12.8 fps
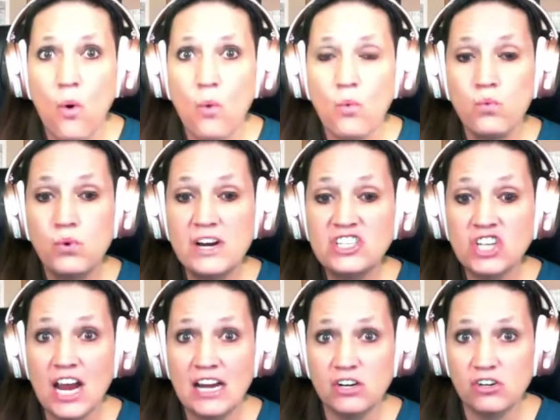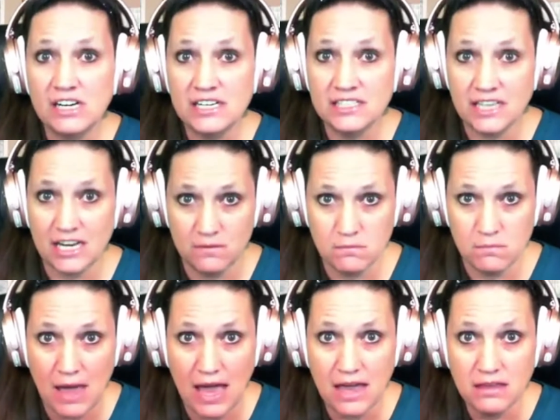which areas in
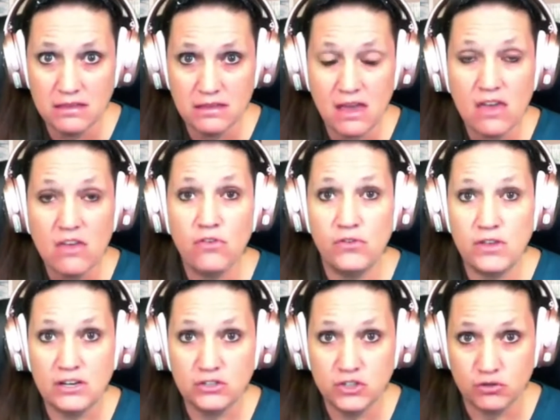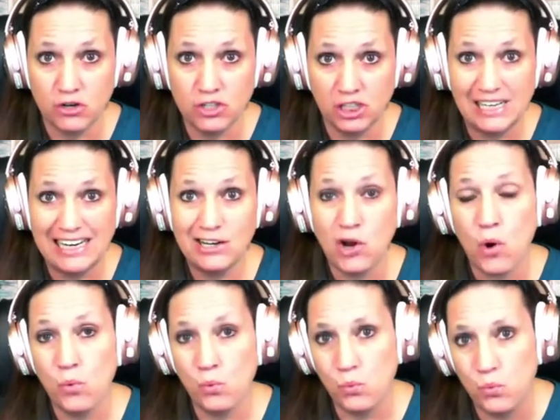math they're struggling
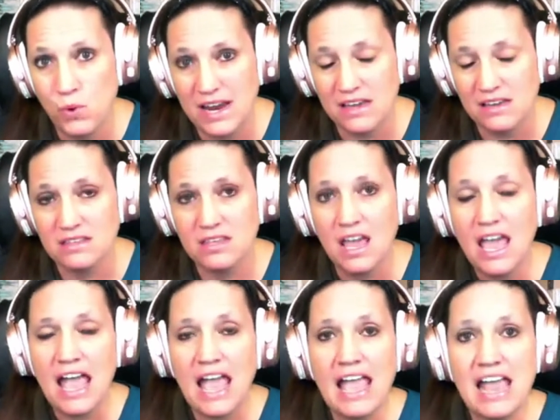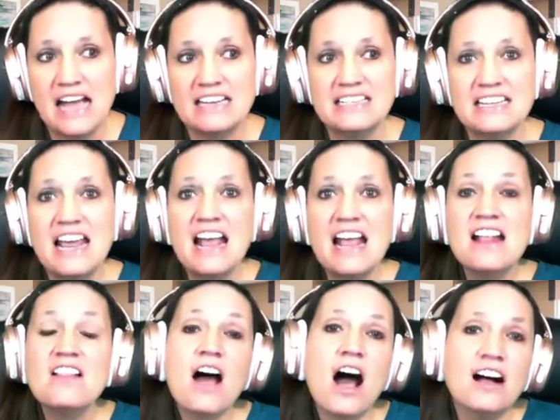with. And
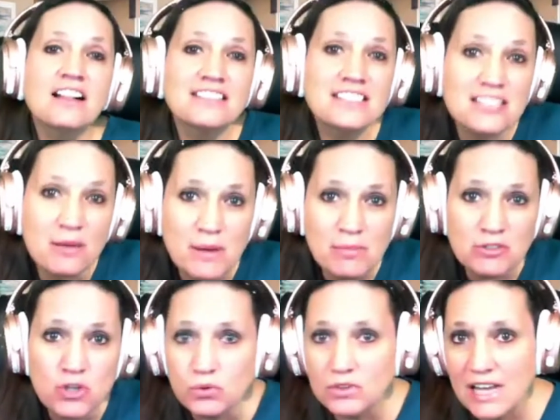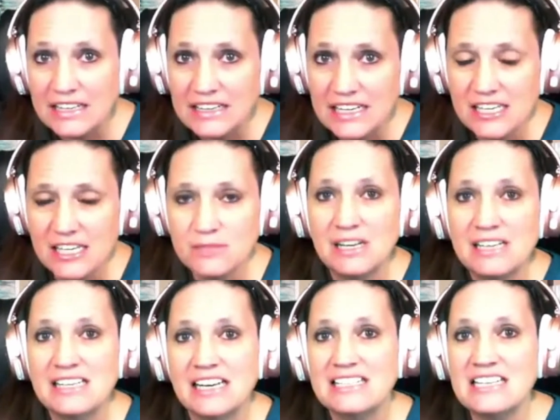some people don't like the assessment because
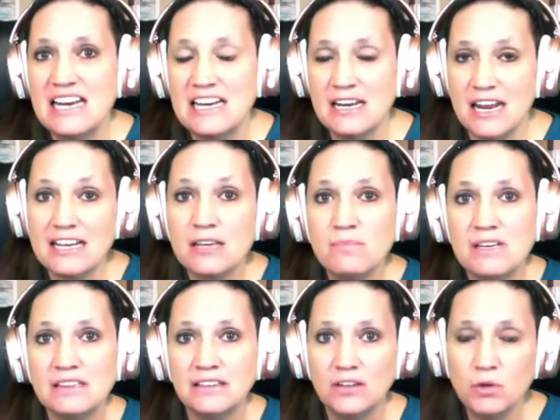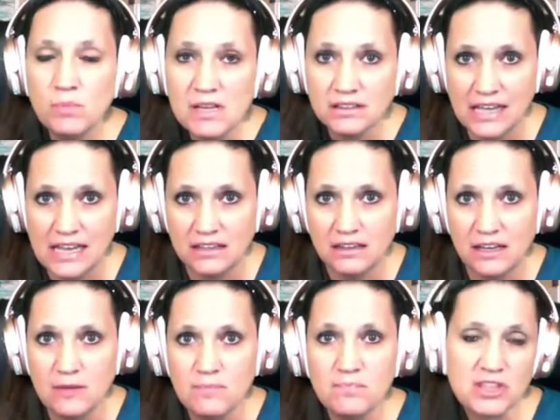it can be a little bit
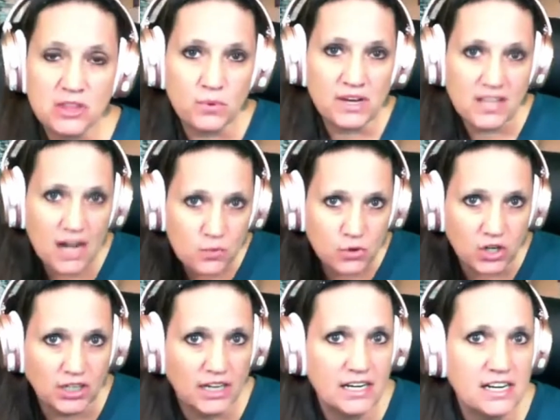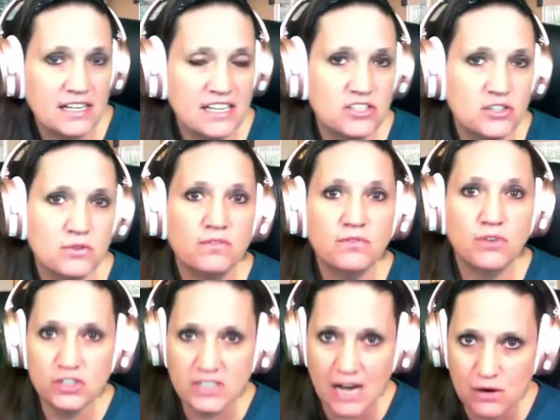lengthy, but the way that I work it is I do the
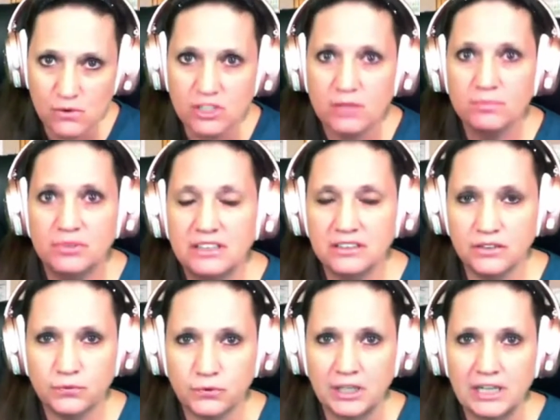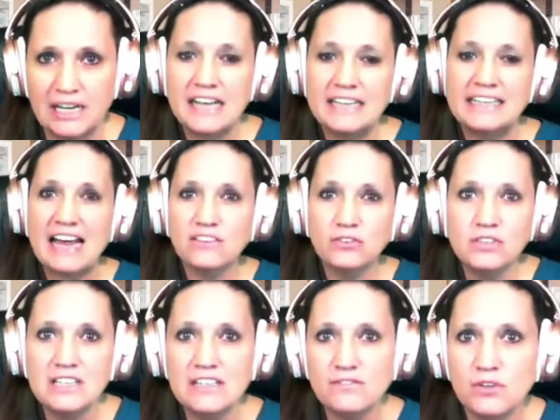first hour completely free. I gather the
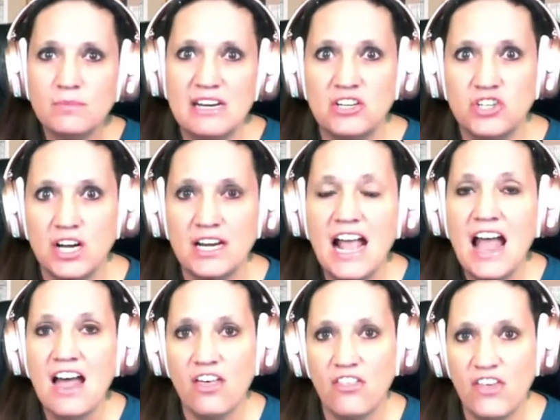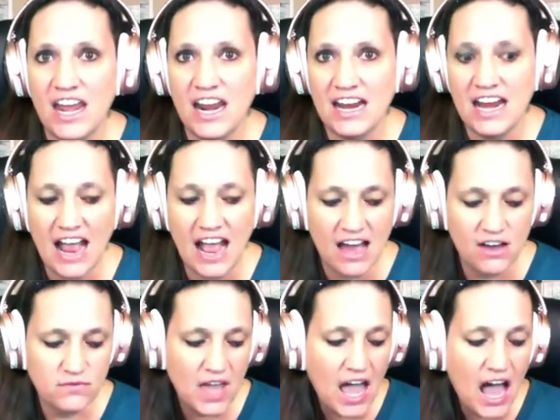information that I
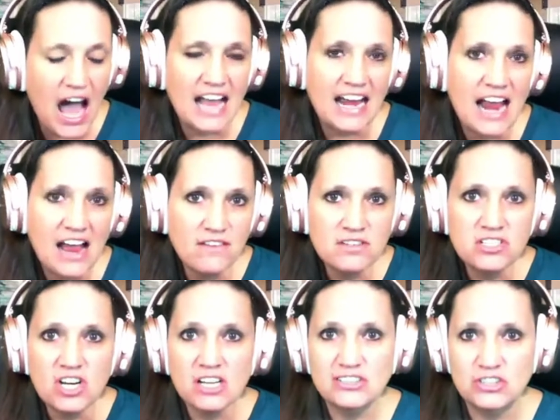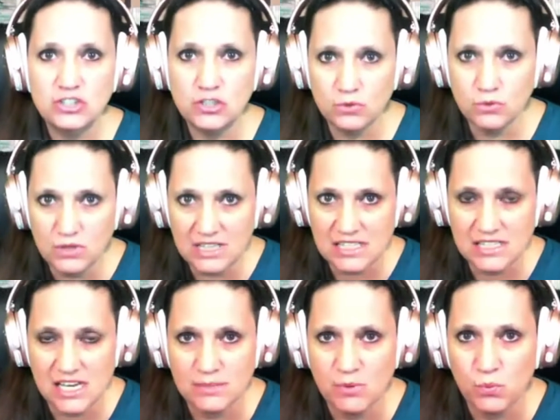have. I have the child do the
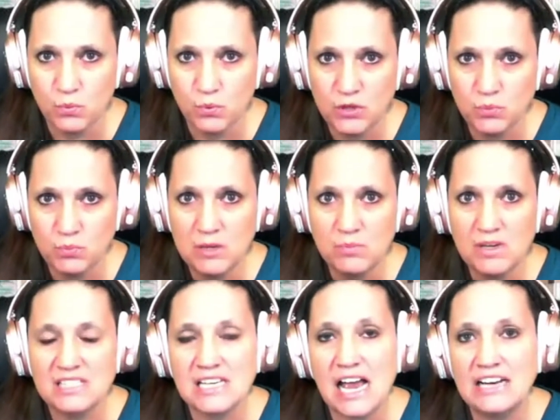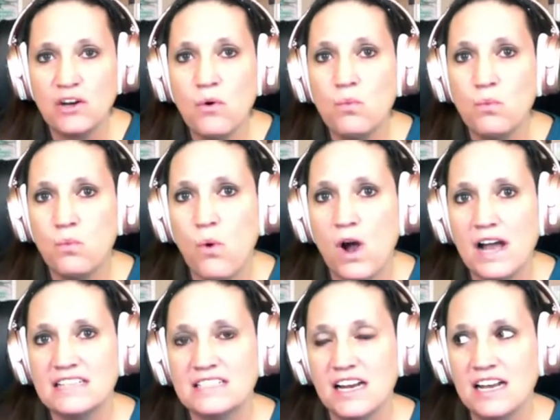assessment with me because I don't
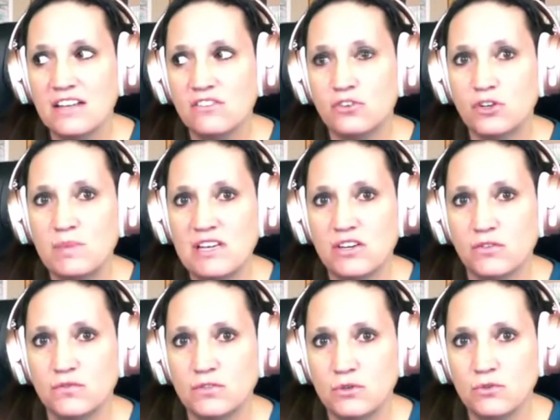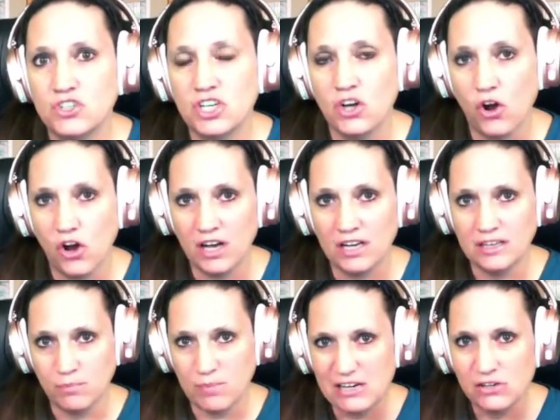want there to be confusion on the
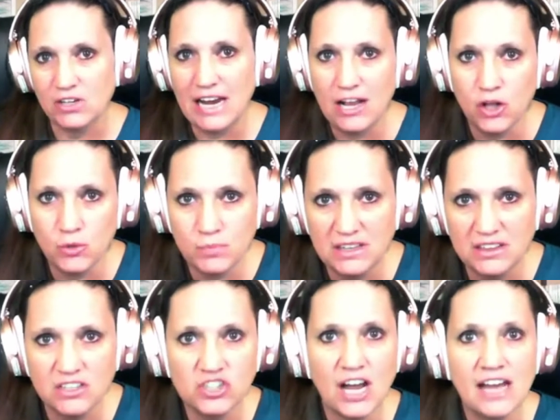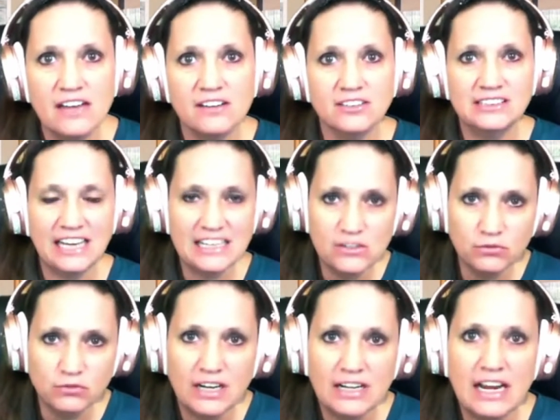parent helping the child, getting
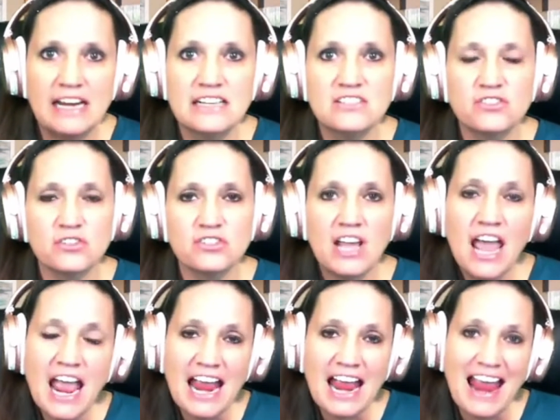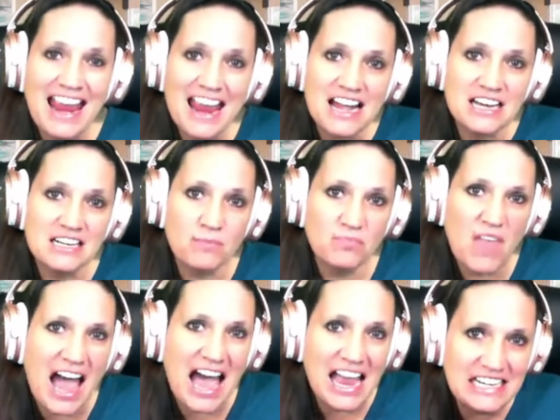right answers, and
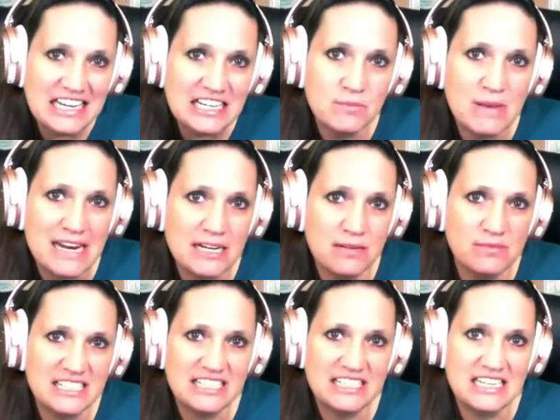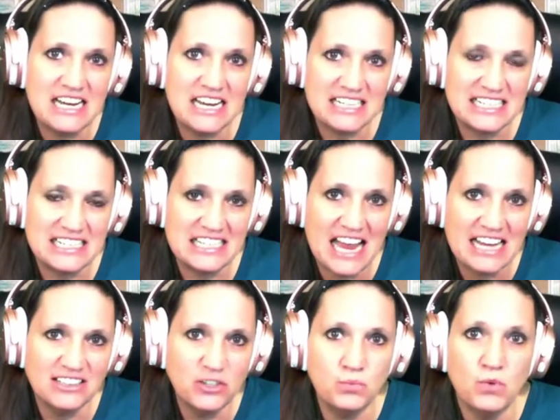I need to be able to see
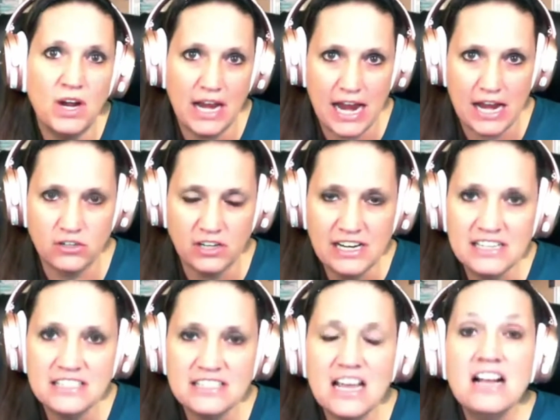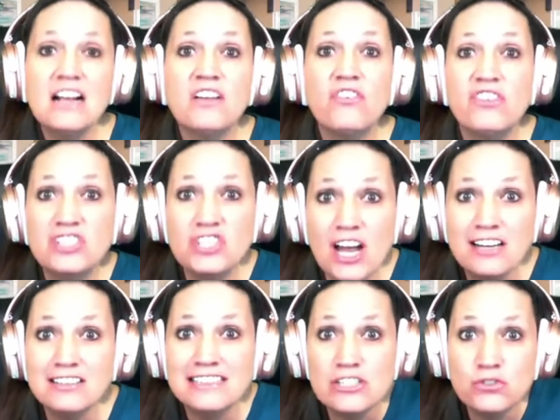exactly what areas the
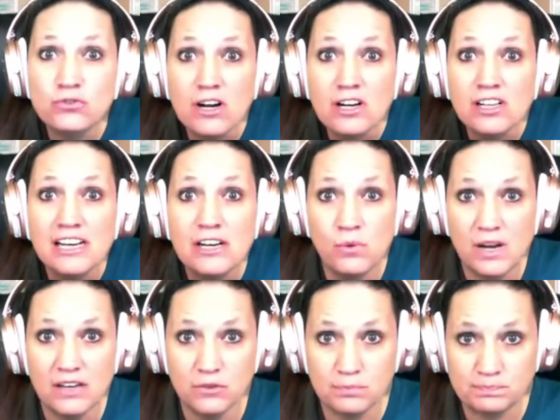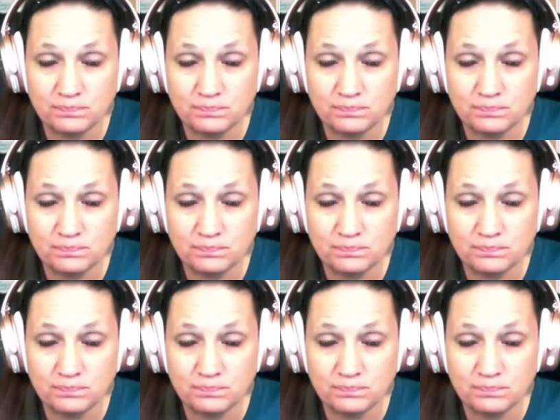child is struggling with.